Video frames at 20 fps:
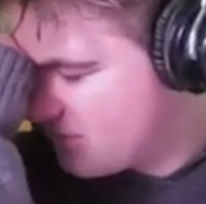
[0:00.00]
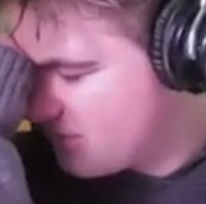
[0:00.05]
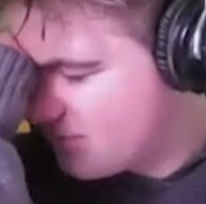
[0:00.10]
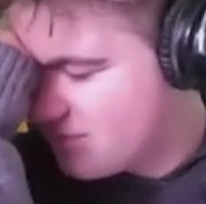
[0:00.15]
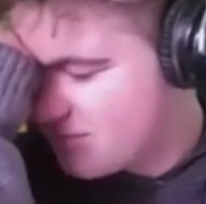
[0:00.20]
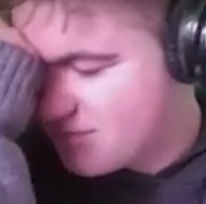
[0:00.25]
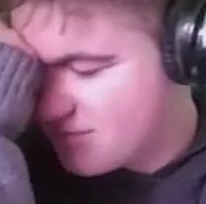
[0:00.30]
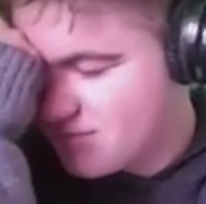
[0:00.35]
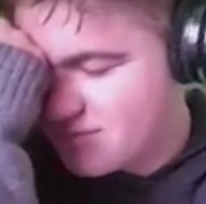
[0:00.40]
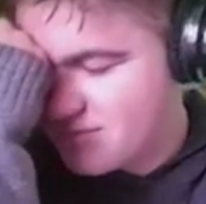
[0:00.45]

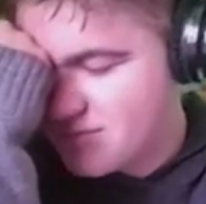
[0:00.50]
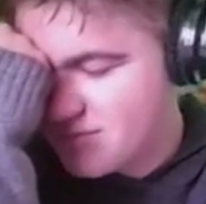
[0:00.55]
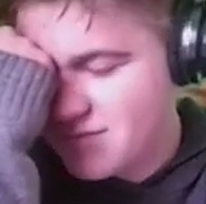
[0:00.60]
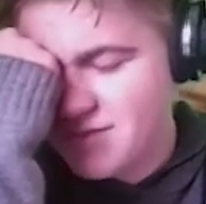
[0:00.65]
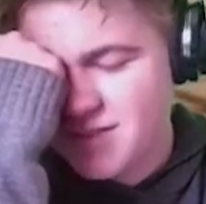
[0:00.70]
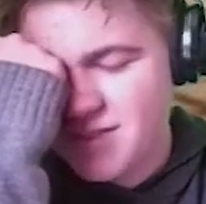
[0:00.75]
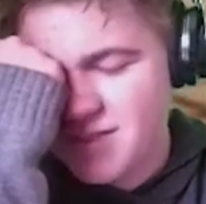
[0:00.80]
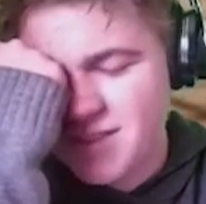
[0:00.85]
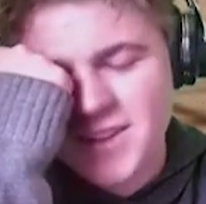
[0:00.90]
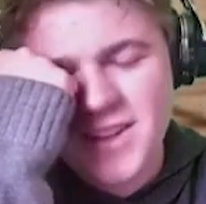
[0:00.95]
yeah,
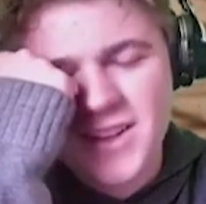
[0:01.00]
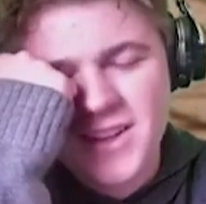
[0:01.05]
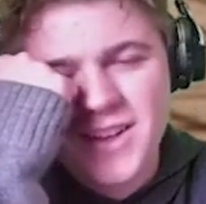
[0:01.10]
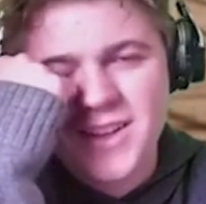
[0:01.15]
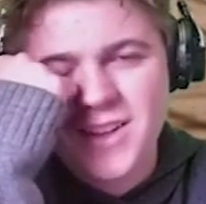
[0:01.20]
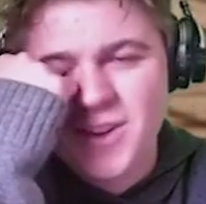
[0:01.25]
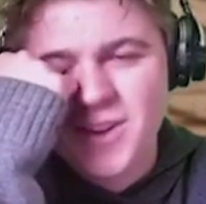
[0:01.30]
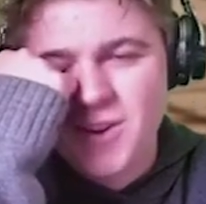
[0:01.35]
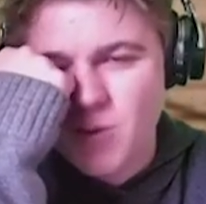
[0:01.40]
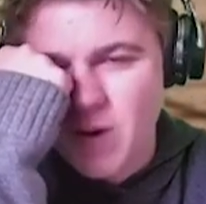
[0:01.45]

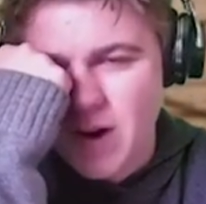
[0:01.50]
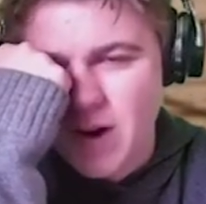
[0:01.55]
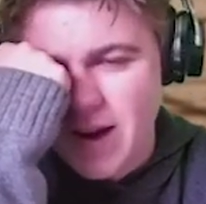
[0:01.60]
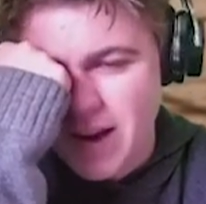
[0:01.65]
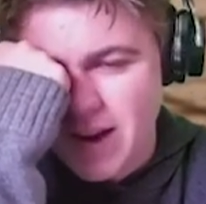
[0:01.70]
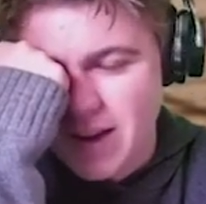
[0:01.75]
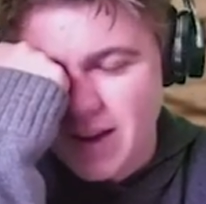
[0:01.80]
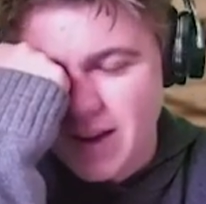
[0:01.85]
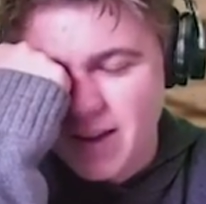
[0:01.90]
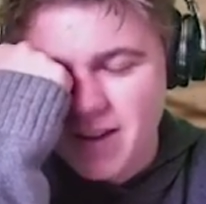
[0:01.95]
and the two
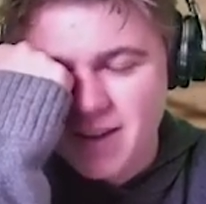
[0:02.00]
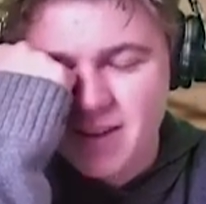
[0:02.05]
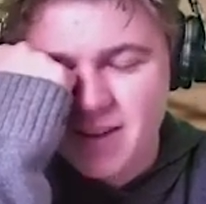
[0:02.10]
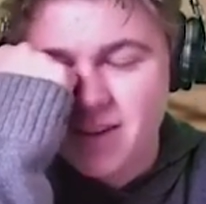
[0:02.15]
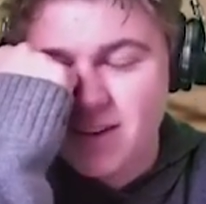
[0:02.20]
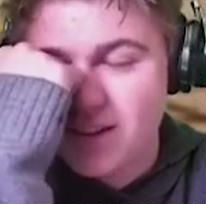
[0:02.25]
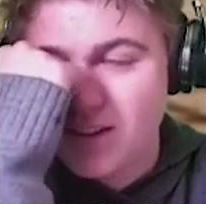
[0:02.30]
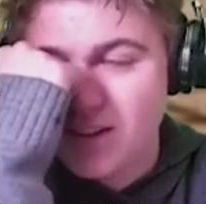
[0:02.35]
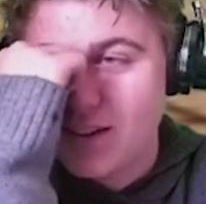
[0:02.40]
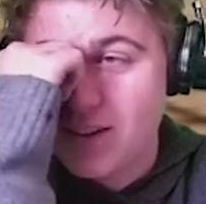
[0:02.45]
others I
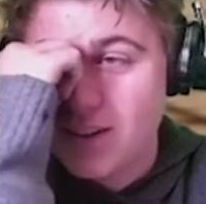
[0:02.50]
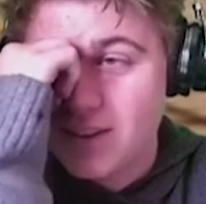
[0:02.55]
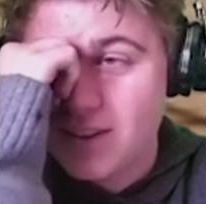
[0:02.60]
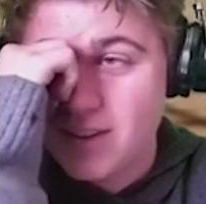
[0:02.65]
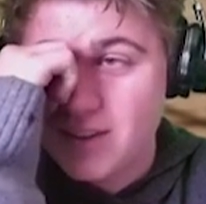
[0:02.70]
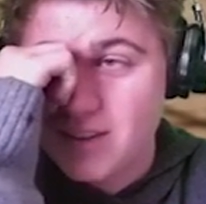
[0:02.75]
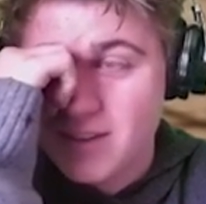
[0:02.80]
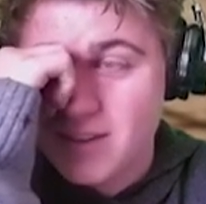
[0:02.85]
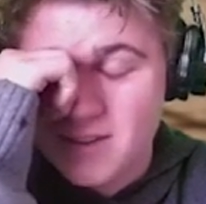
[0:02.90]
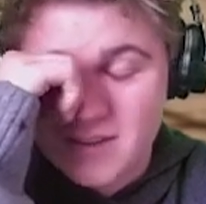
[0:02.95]
can remember
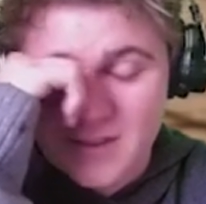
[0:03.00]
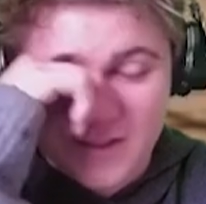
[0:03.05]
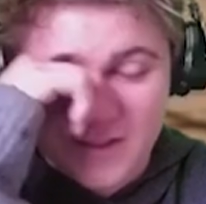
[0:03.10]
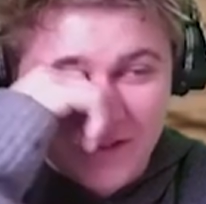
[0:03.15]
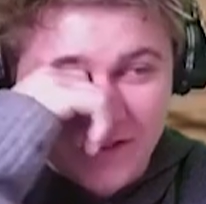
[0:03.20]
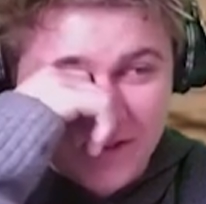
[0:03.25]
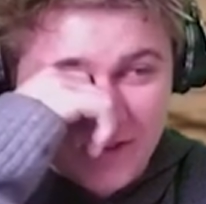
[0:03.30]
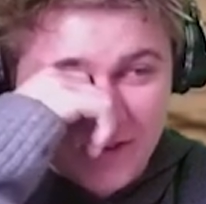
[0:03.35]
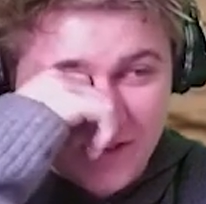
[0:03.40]
right now.